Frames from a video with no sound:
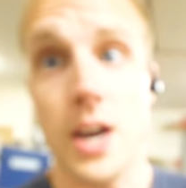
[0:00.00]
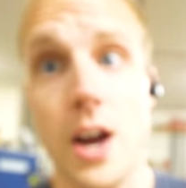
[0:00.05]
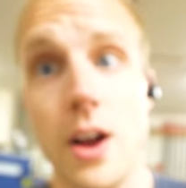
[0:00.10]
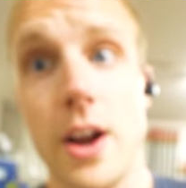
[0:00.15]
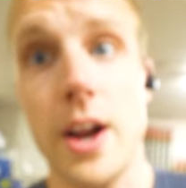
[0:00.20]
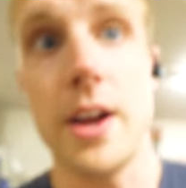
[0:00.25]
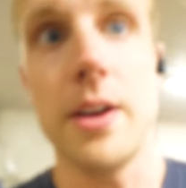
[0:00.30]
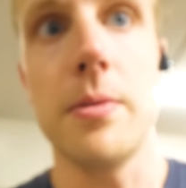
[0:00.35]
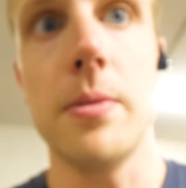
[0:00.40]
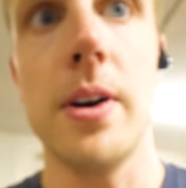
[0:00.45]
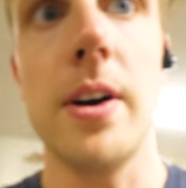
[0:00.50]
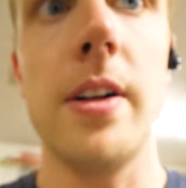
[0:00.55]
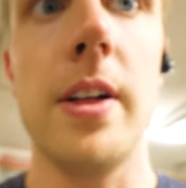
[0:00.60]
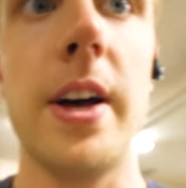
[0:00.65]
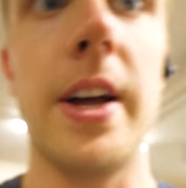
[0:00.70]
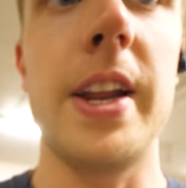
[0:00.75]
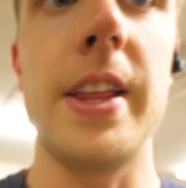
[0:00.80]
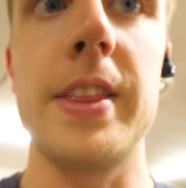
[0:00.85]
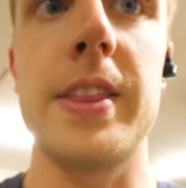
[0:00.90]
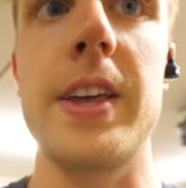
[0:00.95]
All right, well,
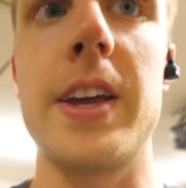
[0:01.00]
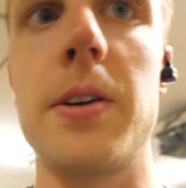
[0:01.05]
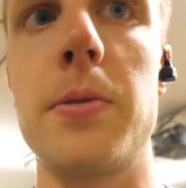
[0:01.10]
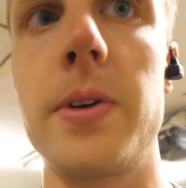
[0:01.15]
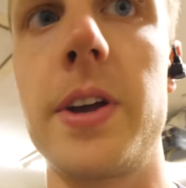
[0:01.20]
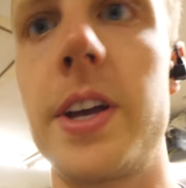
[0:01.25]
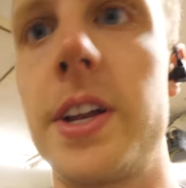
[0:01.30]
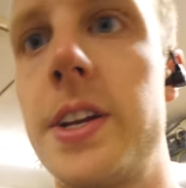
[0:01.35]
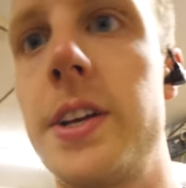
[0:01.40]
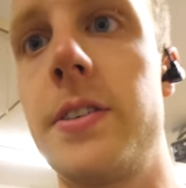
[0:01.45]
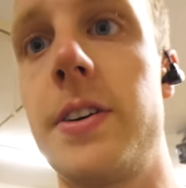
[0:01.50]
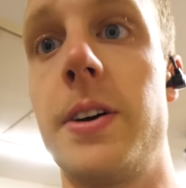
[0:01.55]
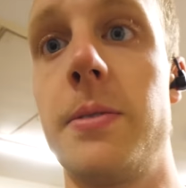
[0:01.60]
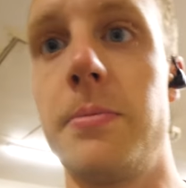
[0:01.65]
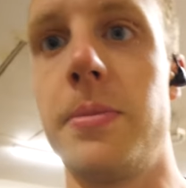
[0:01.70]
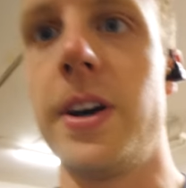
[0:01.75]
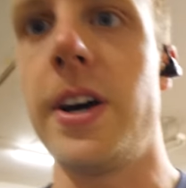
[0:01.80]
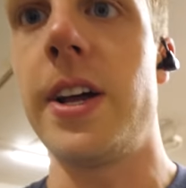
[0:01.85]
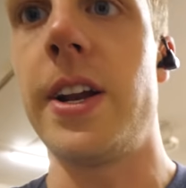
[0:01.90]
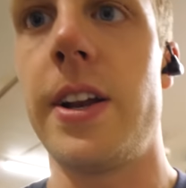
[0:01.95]
I didn't think we could do it,
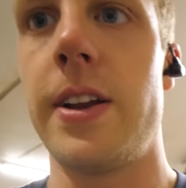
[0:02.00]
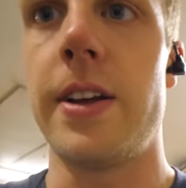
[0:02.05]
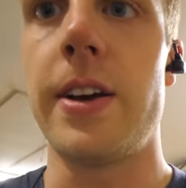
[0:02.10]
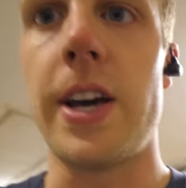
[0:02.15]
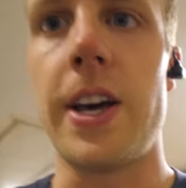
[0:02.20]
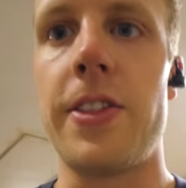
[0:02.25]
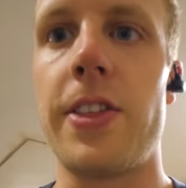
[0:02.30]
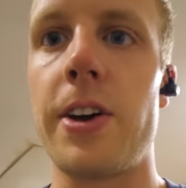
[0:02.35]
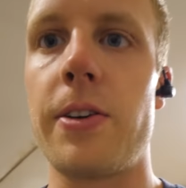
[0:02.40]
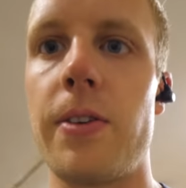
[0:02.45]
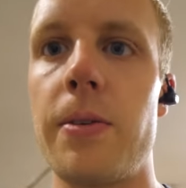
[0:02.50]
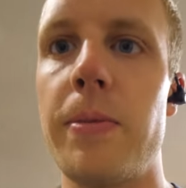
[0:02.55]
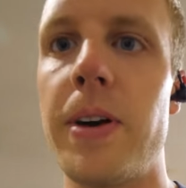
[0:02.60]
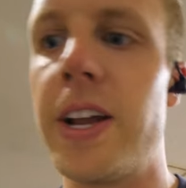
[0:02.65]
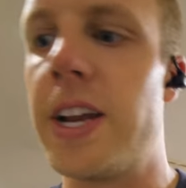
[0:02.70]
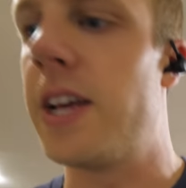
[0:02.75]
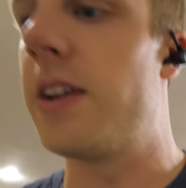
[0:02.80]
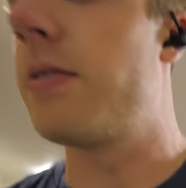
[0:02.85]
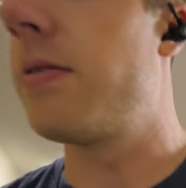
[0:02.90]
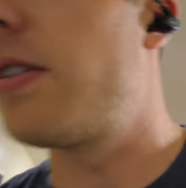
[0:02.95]
but I think we
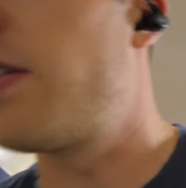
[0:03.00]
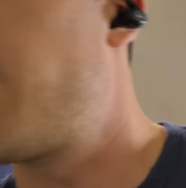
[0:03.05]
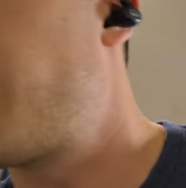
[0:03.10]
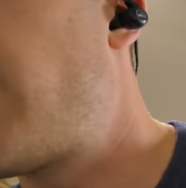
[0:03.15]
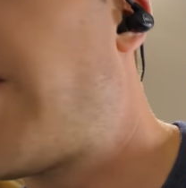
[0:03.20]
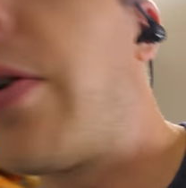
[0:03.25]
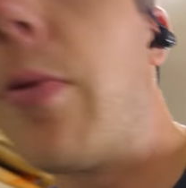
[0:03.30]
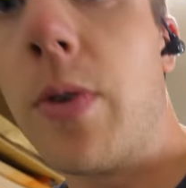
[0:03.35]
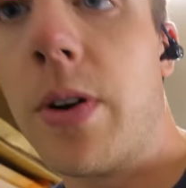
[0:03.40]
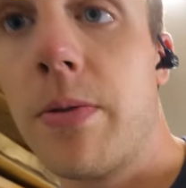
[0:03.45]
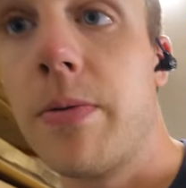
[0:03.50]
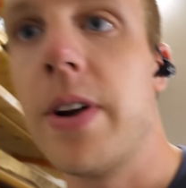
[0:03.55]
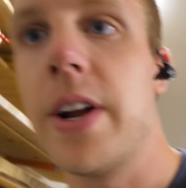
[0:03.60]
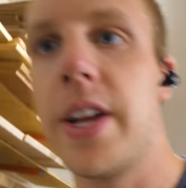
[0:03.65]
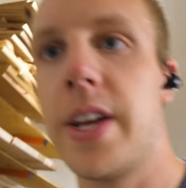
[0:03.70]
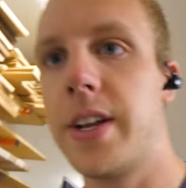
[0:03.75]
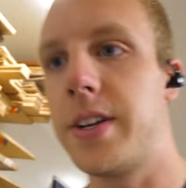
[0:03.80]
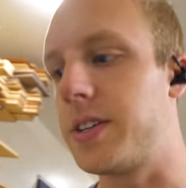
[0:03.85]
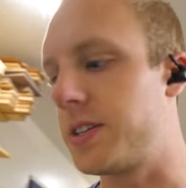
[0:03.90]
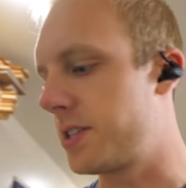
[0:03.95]
made it. I think we're
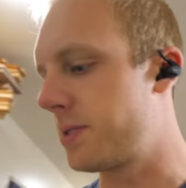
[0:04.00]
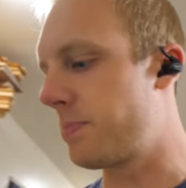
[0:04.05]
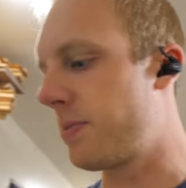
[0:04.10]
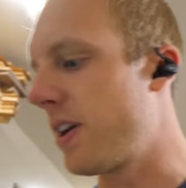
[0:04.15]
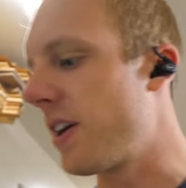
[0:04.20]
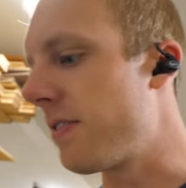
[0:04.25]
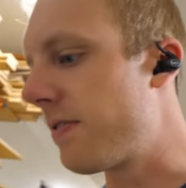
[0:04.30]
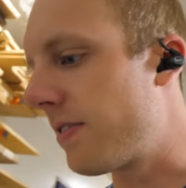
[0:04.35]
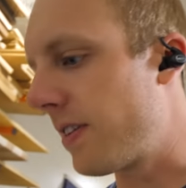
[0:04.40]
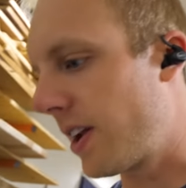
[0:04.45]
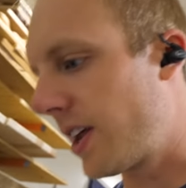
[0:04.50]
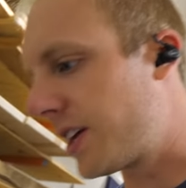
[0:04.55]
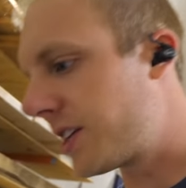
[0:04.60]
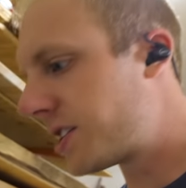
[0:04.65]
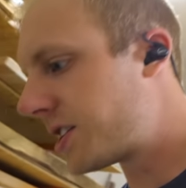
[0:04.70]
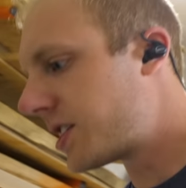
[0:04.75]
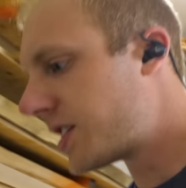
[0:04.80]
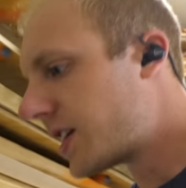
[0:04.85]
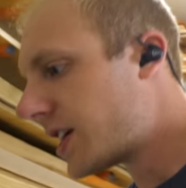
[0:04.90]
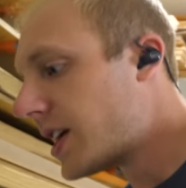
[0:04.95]
ready to spray
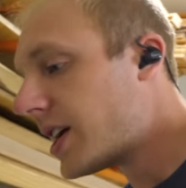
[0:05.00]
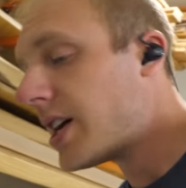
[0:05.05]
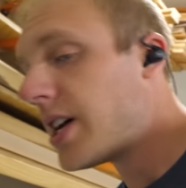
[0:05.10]
finish.